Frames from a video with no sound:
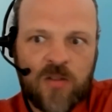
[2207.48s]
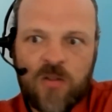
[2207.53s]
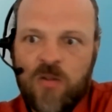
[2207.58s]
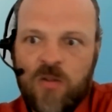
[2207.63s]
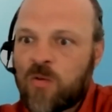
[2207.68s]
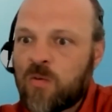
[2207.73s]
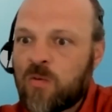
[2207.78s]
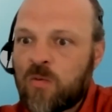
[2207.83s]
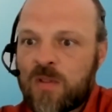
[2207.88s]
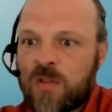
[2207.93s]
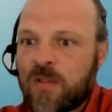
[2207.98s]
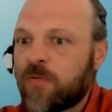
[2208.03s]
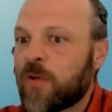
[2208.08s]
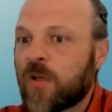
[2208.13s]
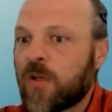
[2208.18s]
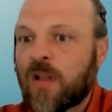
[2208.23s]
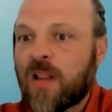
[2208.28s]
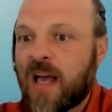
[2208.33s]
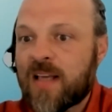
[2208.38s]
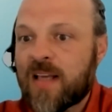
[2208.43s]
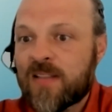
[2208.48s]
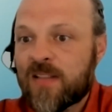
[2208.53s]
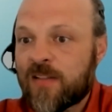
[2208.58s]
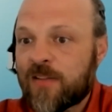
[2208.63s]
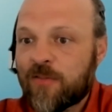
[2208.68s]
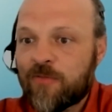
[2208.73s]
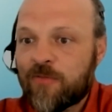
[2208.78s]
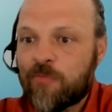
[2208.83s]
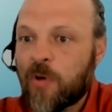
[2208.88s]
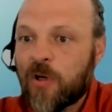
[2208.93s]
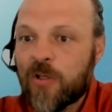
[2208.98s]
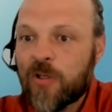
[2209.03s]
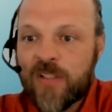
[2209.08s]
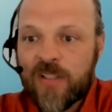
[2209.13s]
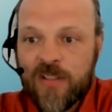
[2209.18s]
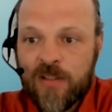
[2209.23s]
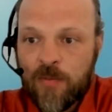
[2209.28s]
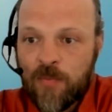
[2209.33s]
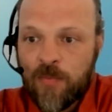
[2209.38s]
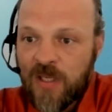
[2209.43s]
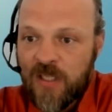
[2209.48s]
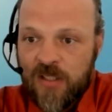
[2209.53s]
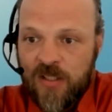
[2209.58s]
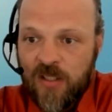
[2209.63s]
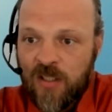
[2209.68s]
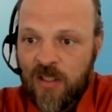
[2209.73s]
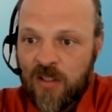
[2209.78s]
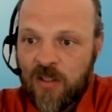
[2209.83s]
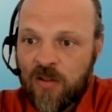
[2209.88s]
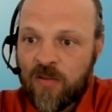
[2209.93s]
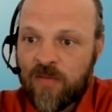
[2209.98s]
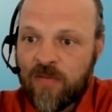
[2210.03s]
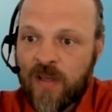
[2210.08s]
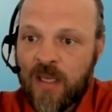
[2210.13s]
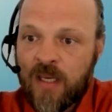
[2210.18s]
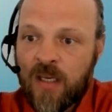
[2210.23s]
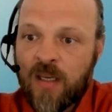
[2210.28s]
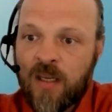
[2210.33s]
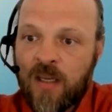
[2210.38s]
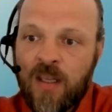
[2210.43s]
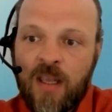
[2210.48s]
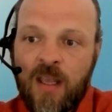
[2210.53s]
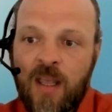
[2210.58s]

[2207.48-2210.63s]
two different classes of participation in your event.